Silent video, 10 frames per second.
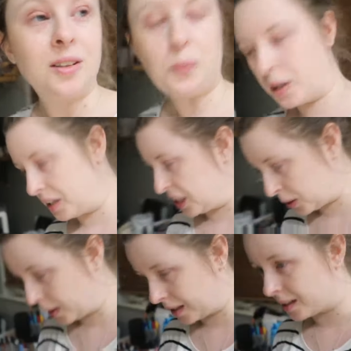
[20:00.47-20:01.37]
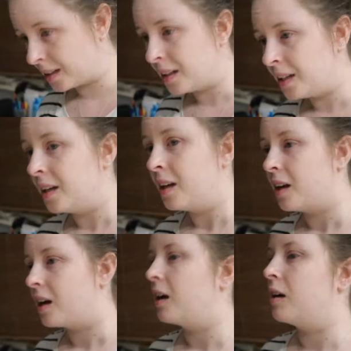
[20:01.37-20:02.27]
working away.
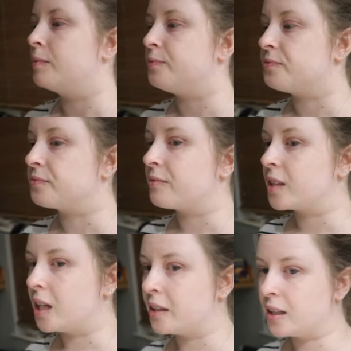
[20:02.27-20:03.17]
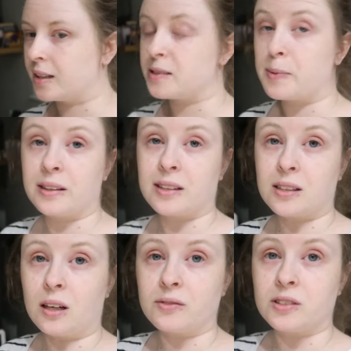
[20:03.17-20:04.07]
And then I've spent
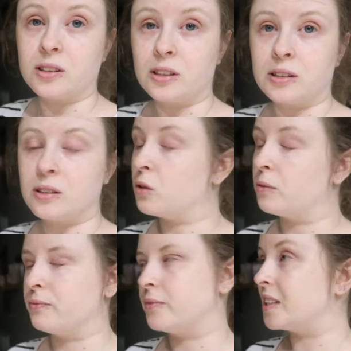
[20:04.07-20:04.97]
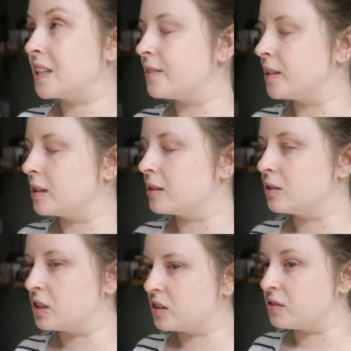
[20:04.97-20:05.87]
this afternoon, well, this evening,
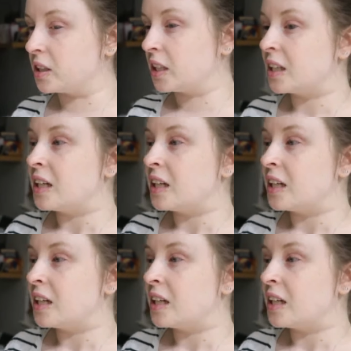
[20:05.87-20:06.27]
not this afternoon,